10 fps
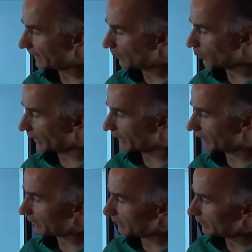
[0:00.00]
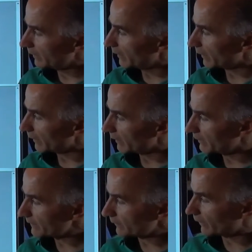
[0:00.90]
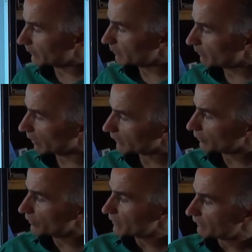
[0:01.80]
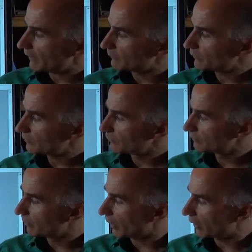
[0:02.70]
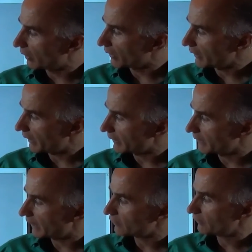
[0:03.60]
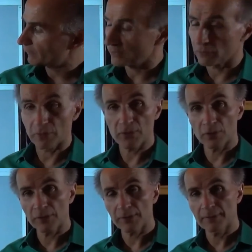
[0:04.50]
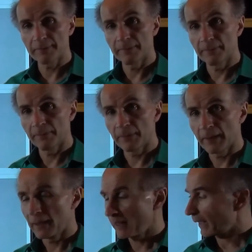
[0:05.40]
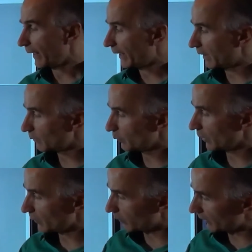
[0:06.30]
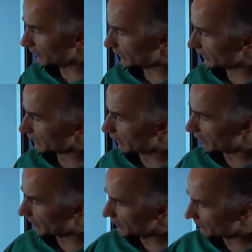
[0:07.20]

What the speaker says: Well, this time we model noise of M2 by a gate referred noise source, and we are wondering how much